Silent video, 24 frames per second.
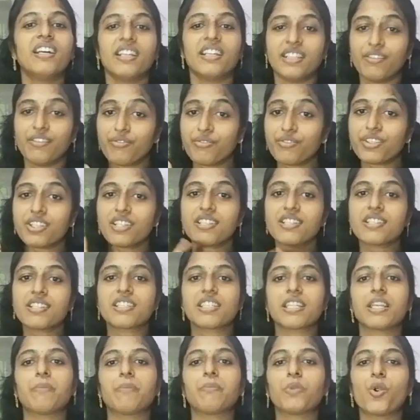The first
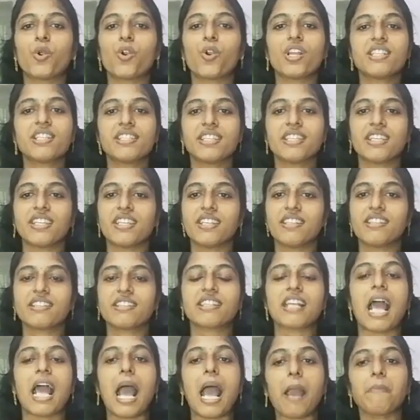terminology is
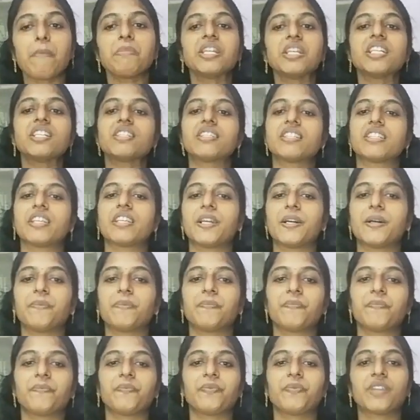amnesia.
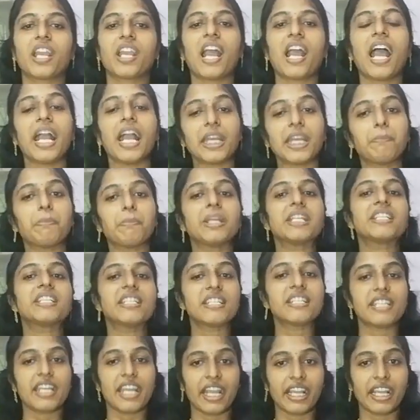I repeat
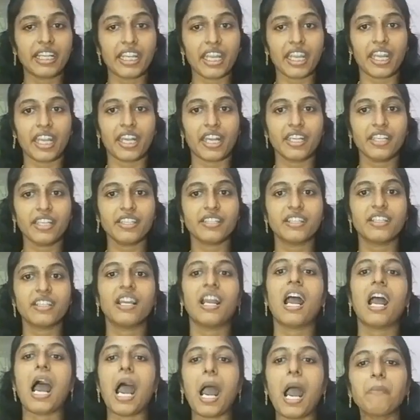it again,
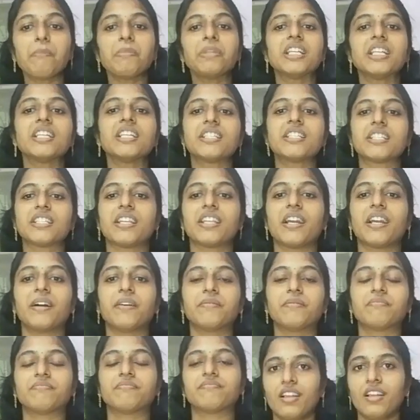amnesia.
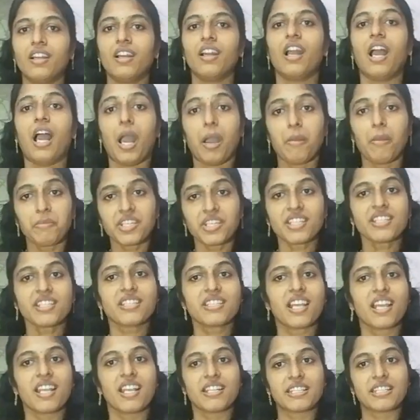
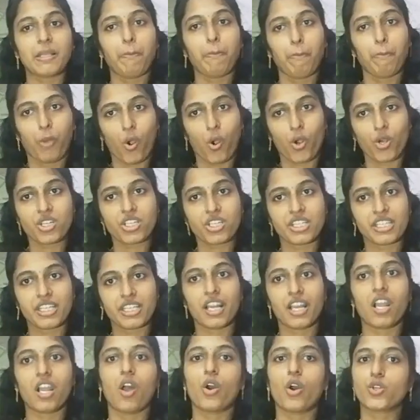Amnesia is the
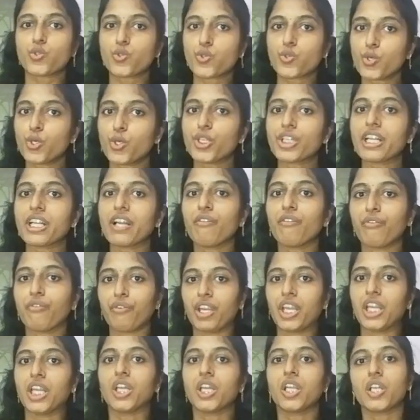partial or total
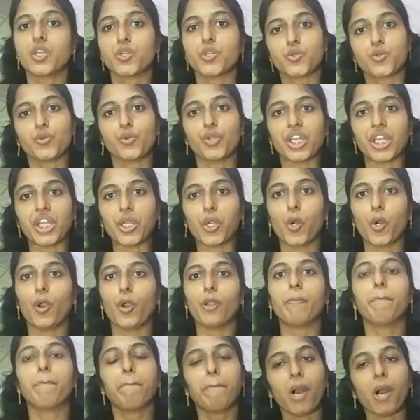failure to recall
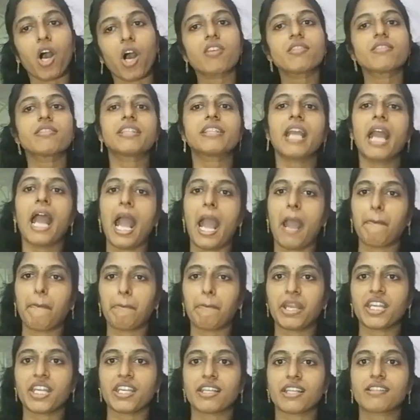past
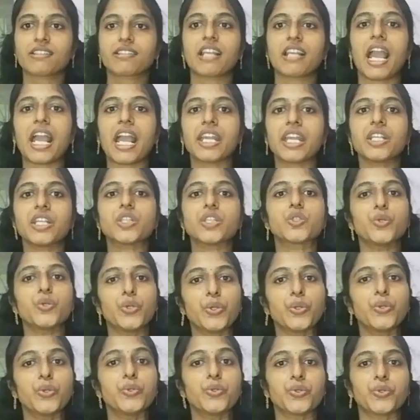happenings and is
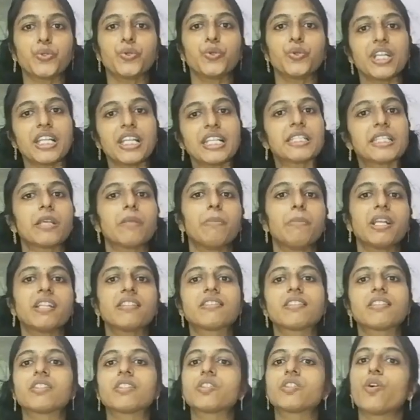due to
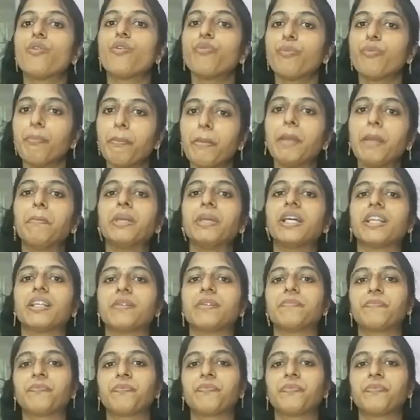disturbances of memory.